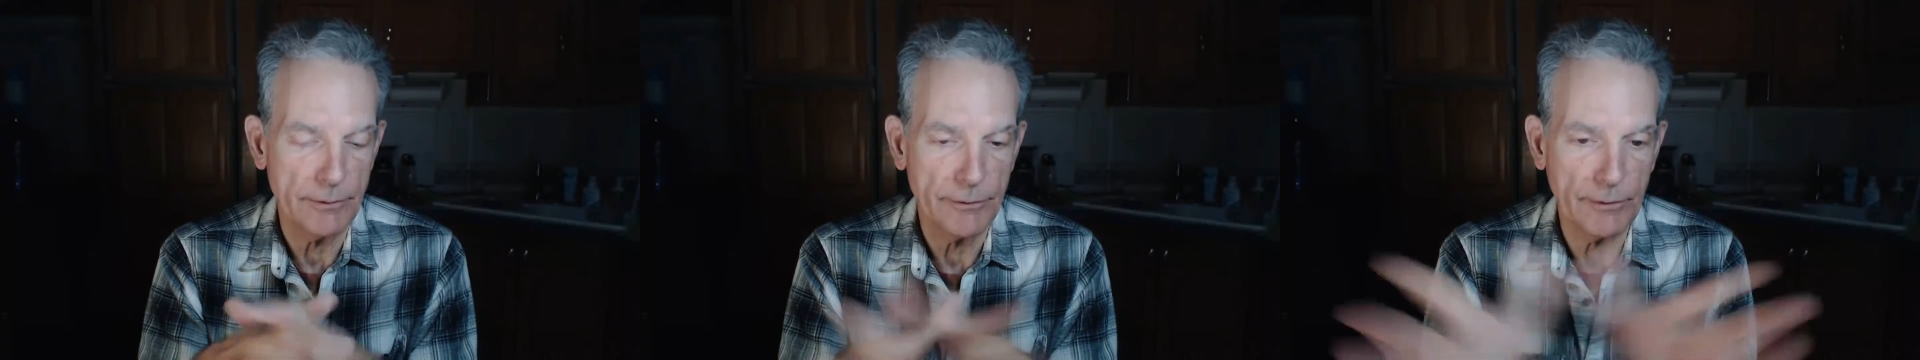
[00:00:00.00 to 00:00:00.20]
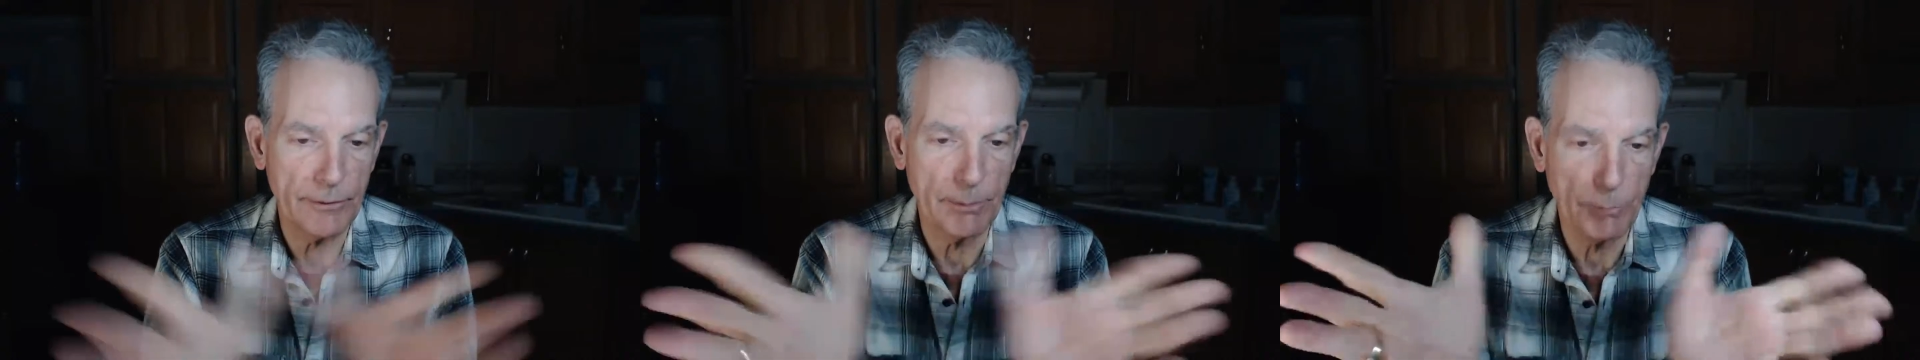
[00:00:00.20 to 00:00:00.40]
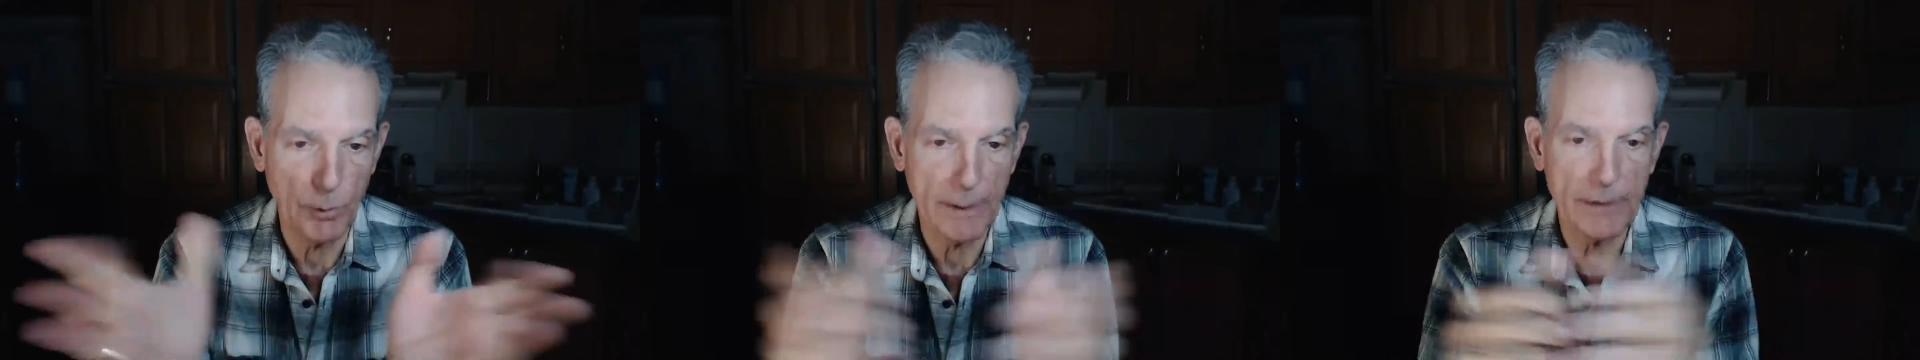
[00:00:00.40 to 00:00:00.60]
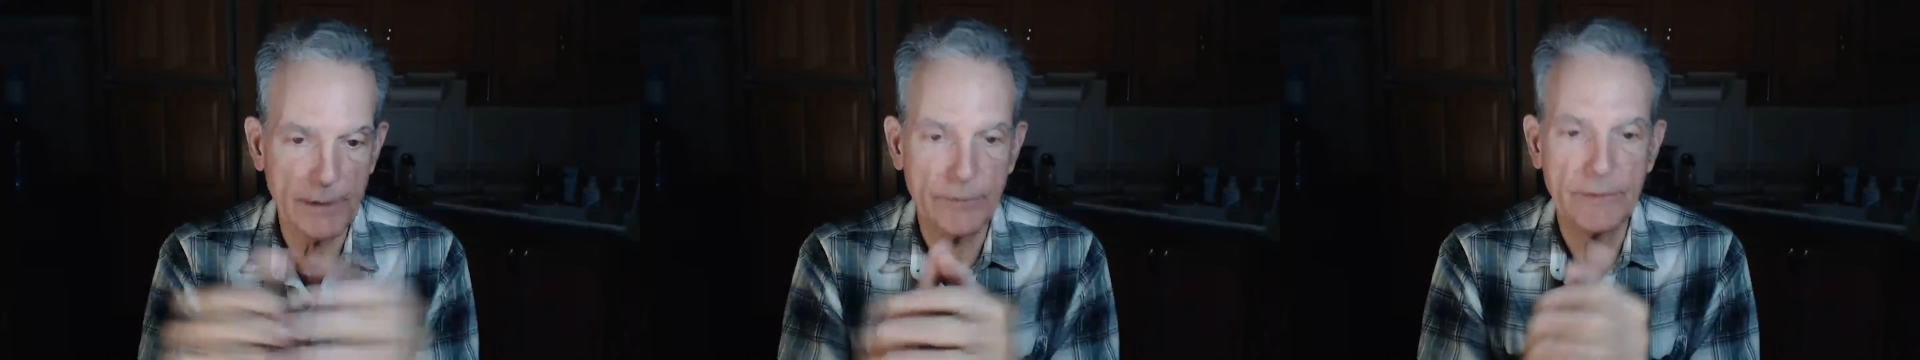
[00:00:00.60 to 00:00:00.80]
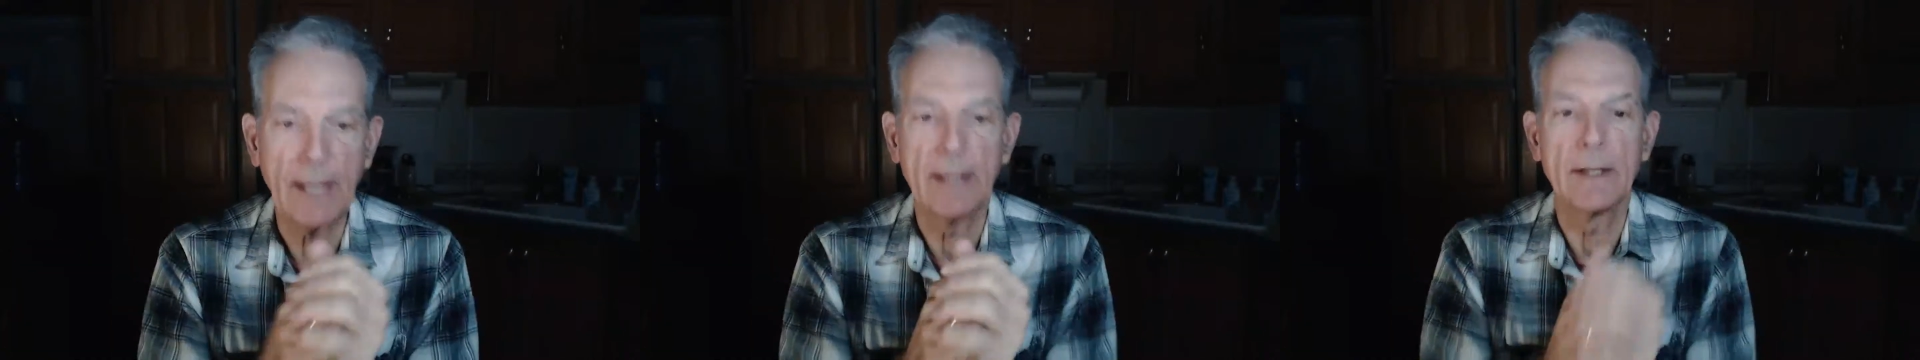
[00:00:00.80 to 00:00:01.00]
Simple way to
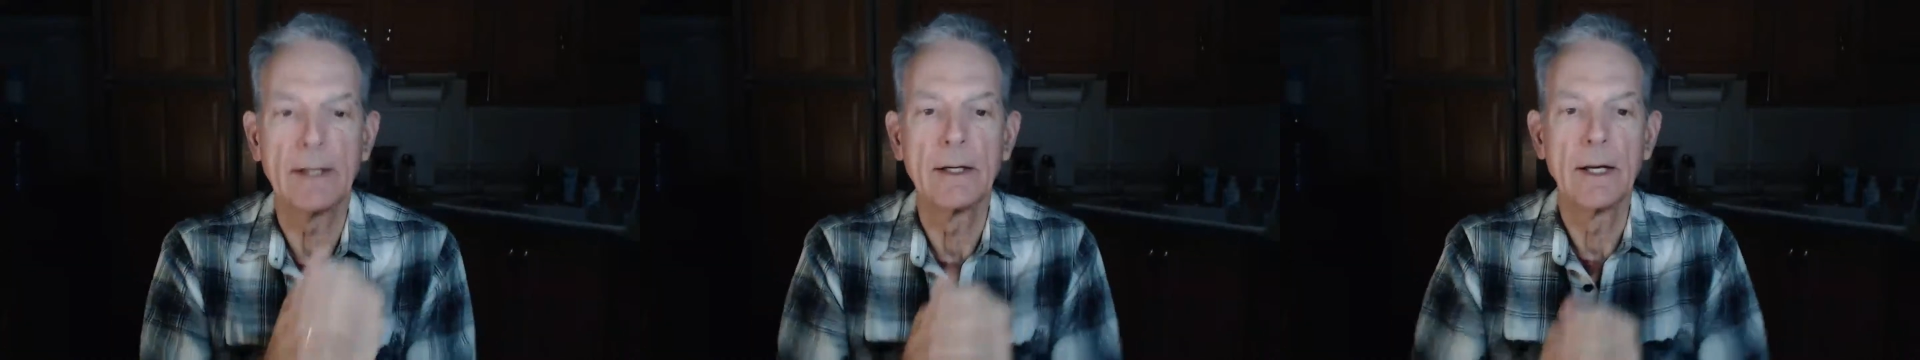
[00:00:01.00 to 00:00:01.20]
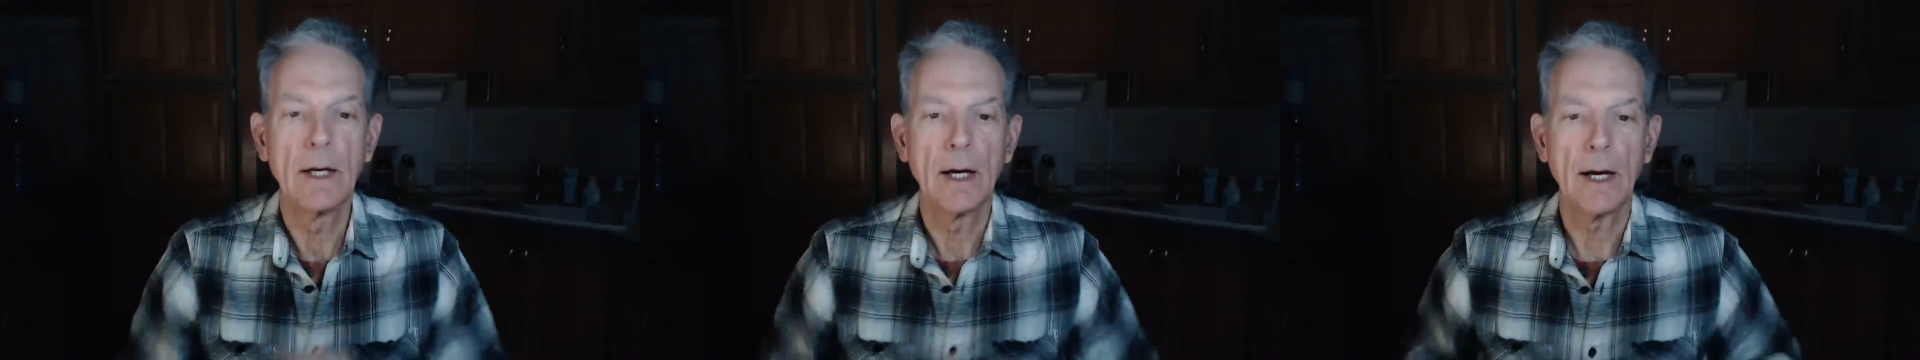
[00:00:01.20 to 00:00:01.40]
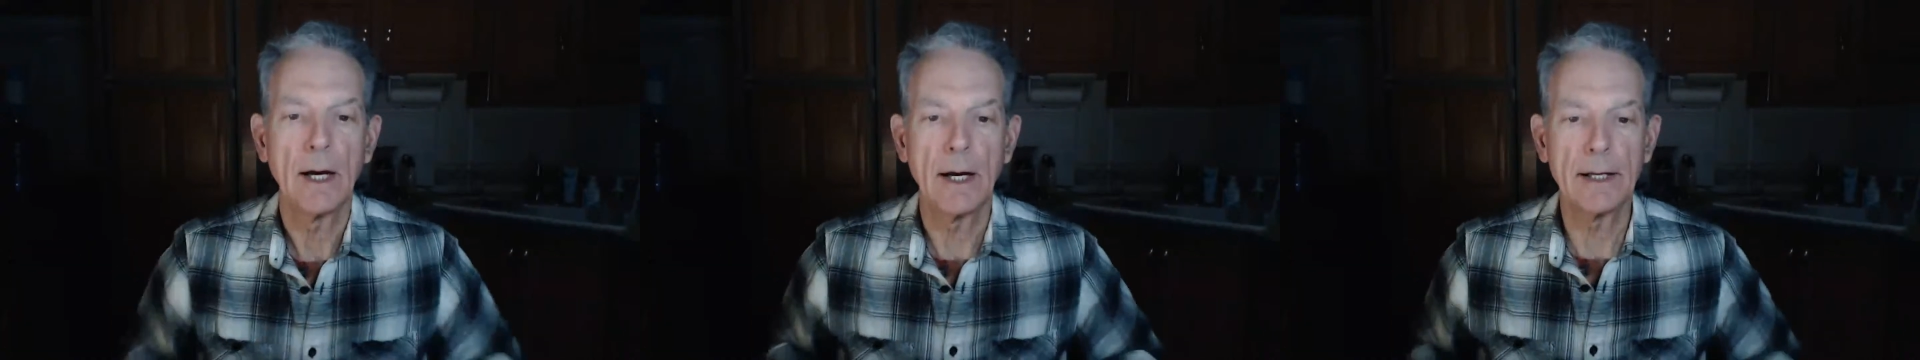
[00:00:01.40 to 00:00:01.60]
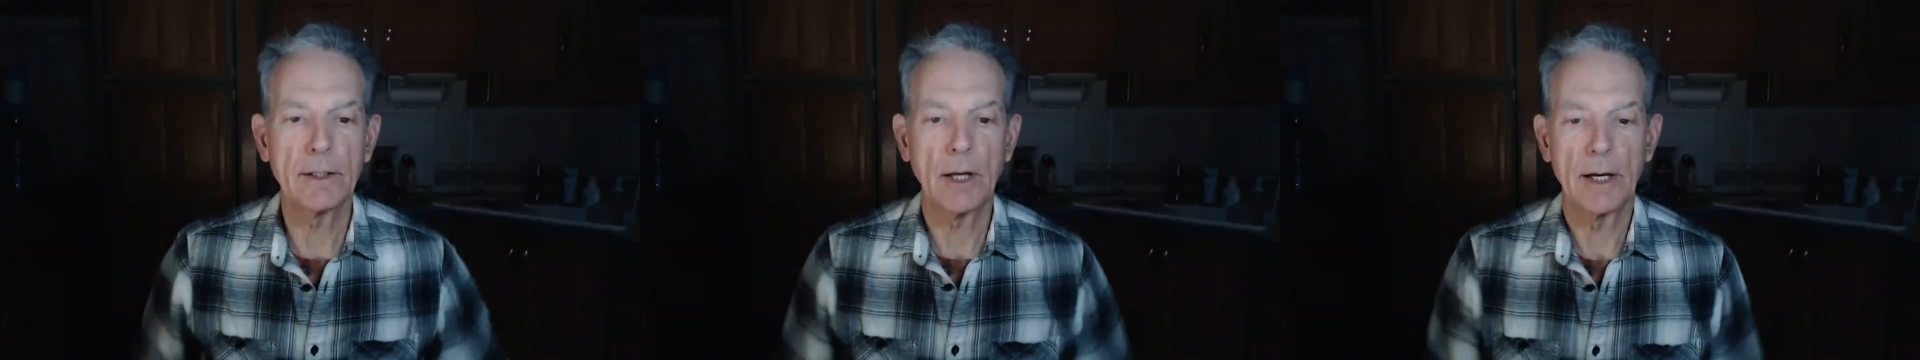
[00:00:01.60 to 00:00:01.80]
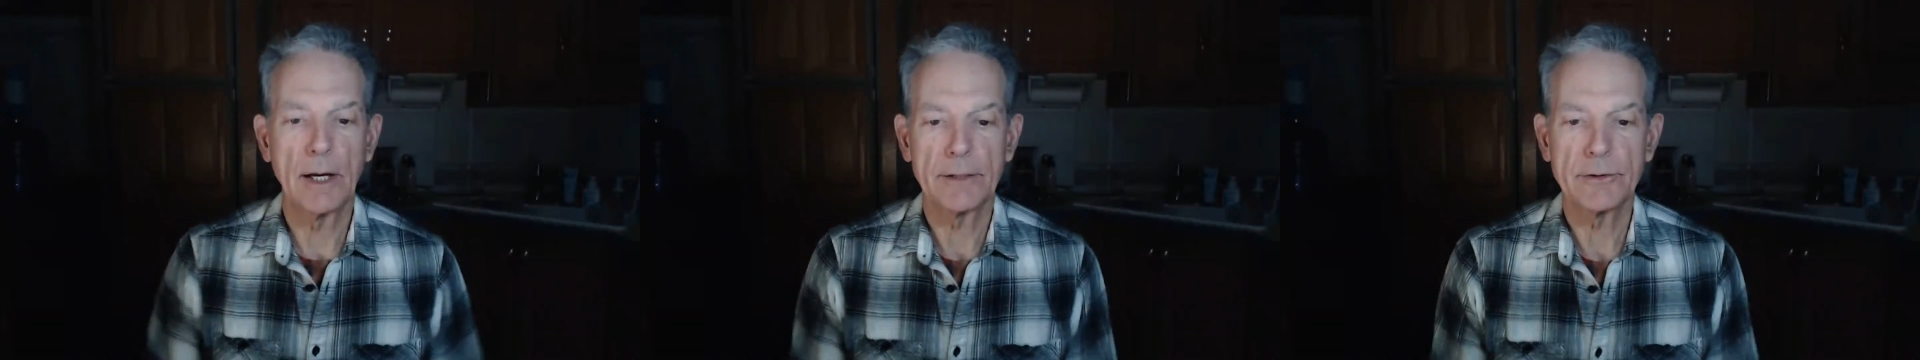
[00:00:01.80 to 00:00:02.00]
say it.
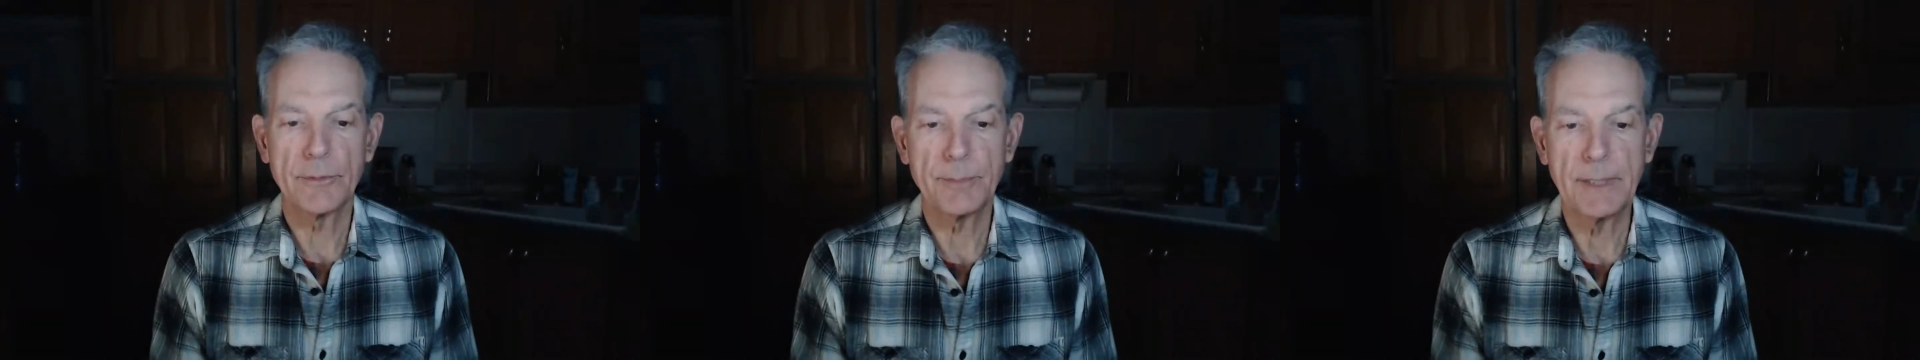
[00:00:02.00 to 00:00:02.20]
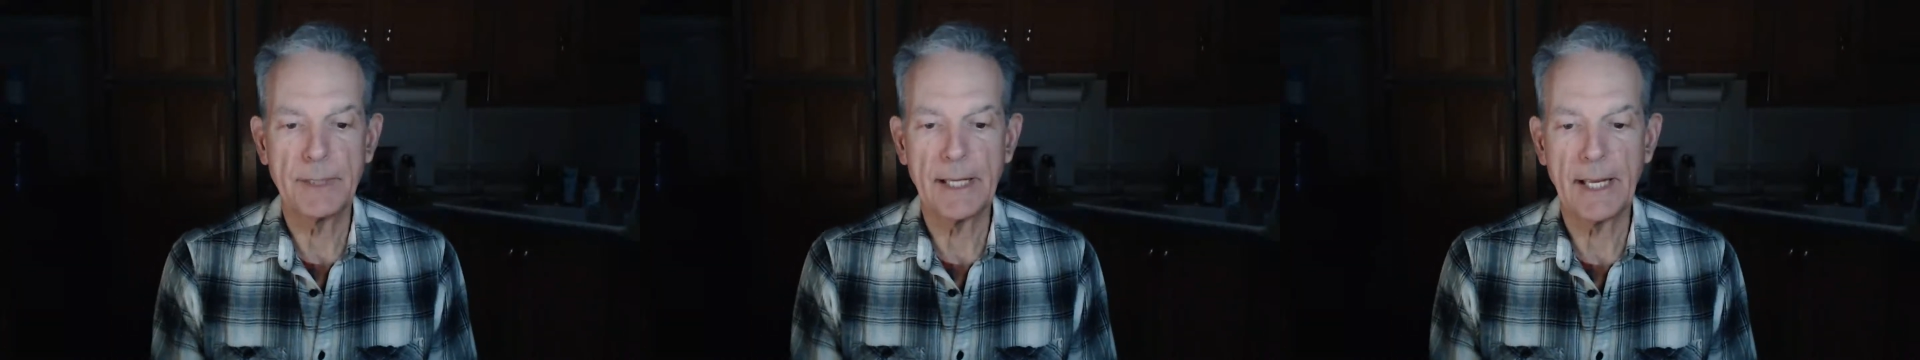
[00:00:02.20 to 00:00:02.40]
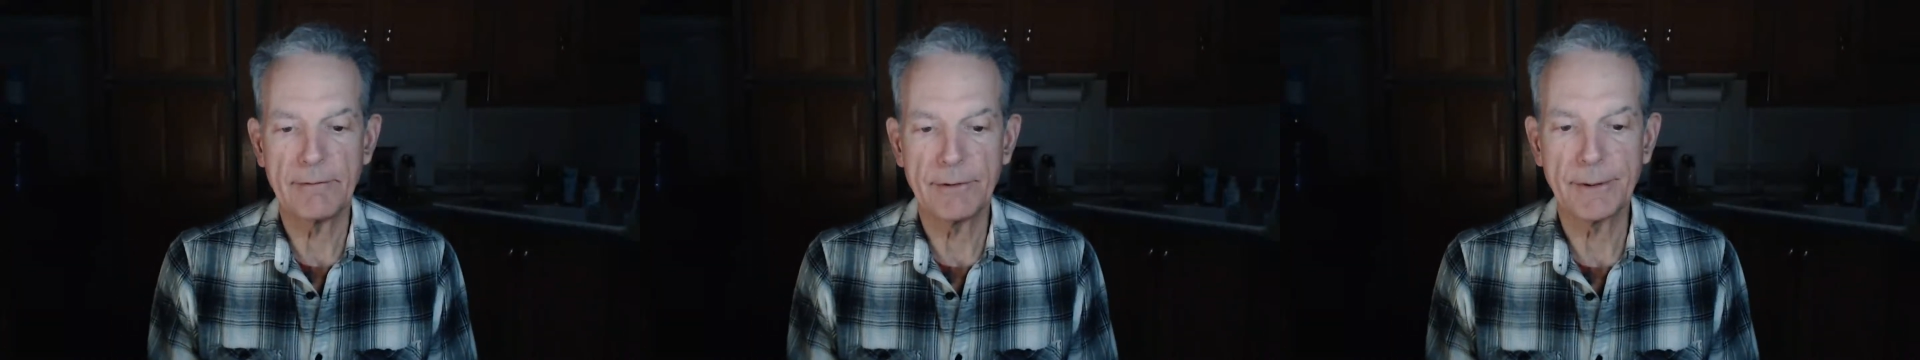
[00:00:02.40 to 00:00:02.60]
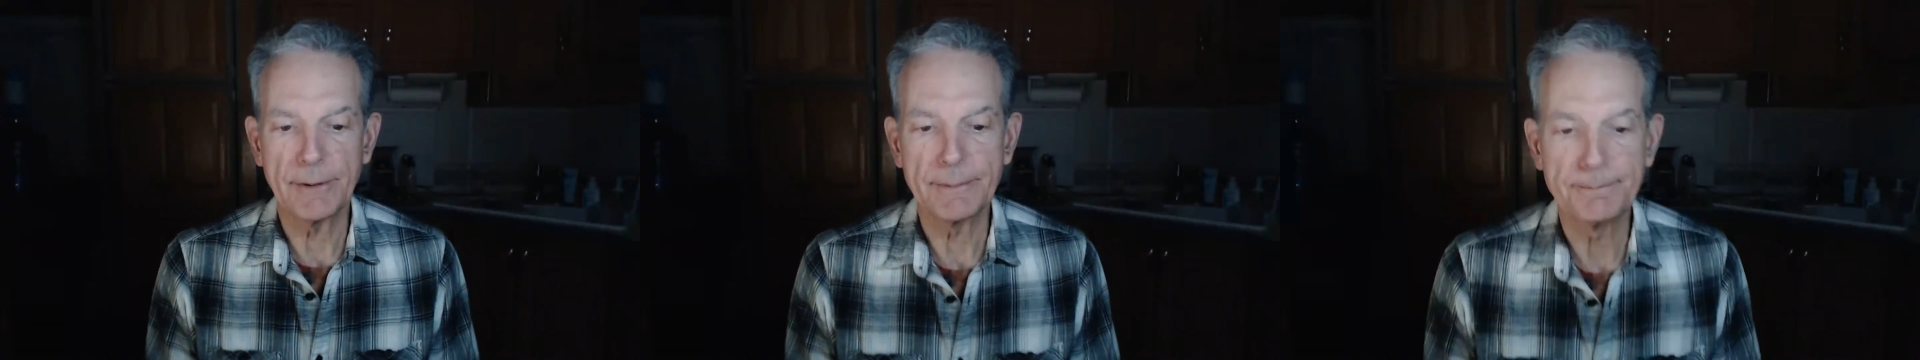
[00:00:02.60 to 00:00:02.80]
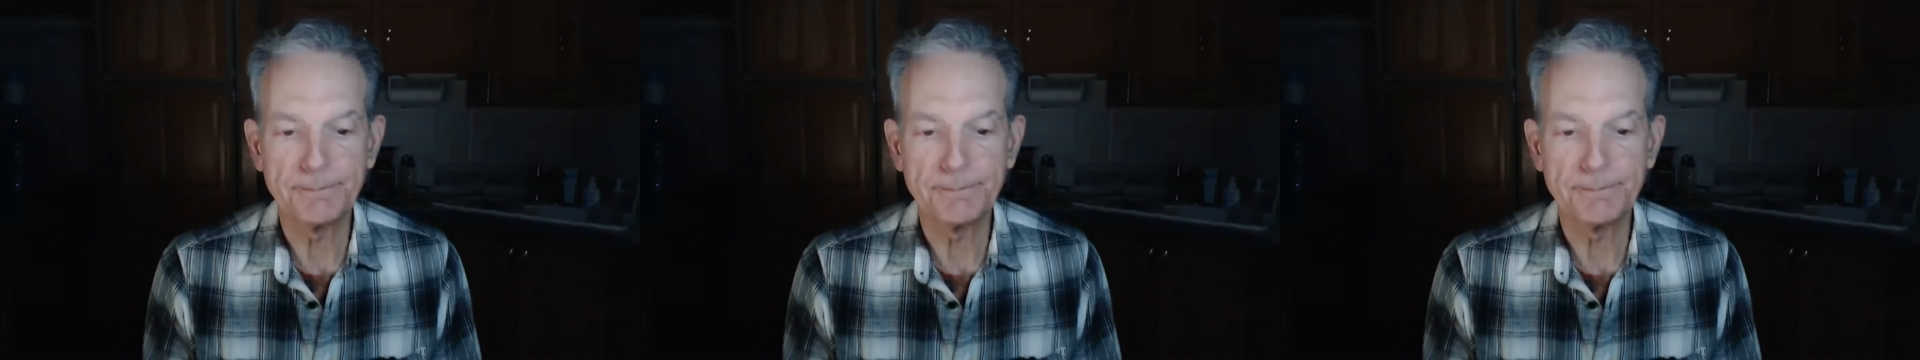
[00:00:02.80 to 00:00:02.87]
Unconscious behavior.